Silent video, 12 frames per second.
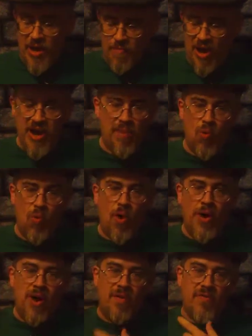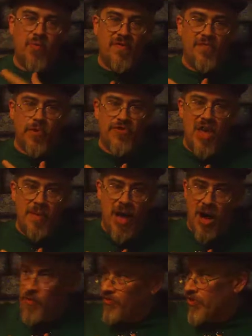bought #1 of when it first came
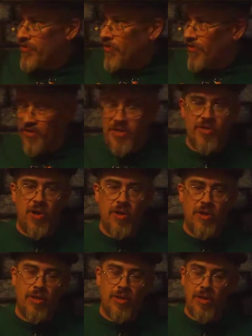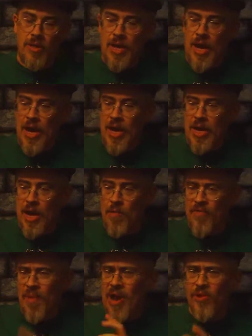out, it was Justice League Dark. I
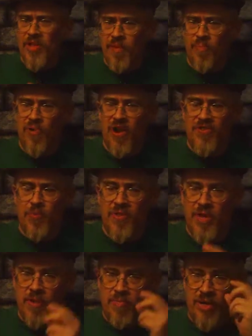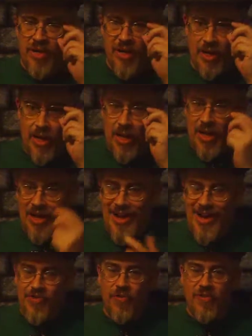was mildly impressed with it, but I
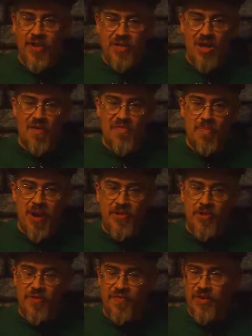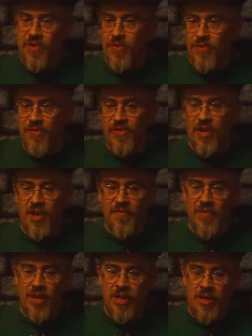get so ticked off about the New 52 stuff,
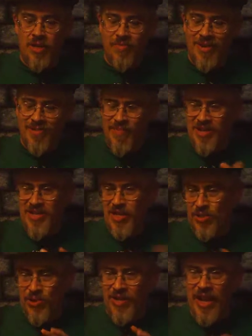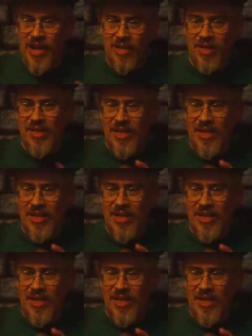and my dealer kind of,